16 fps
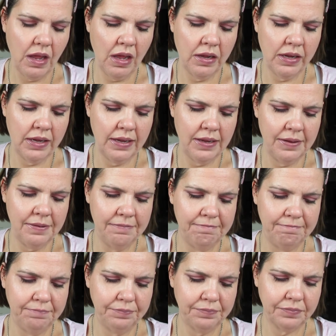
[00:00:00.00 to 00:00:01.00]

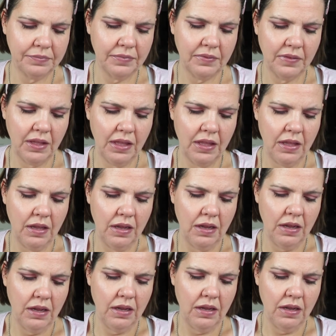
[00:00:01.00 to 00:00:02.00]
Um,
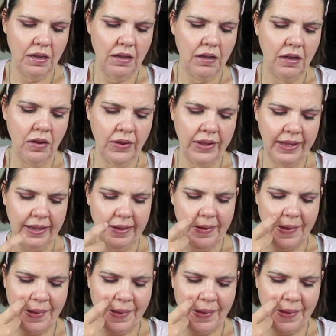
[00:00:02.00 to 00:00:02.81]
okay,